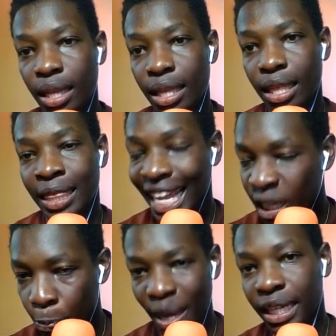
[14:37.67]
the
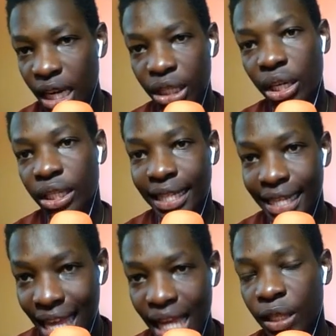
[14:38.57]
expectations
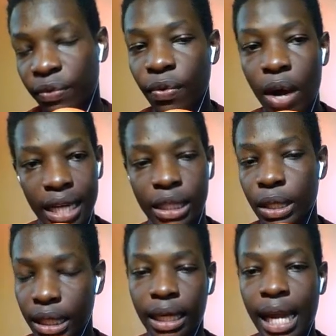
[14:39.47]
he has for Arsenal
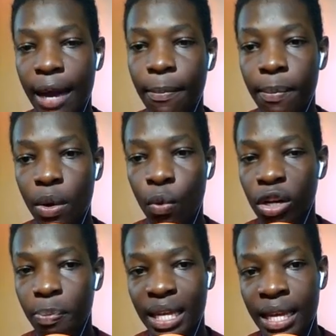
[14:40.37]
as a club
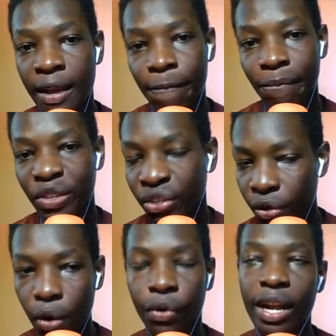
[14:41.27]
would be
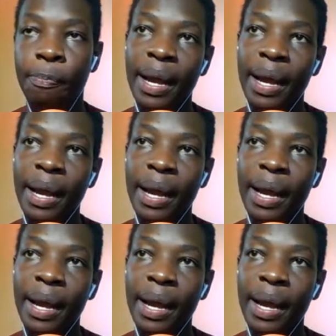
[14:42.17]
so great.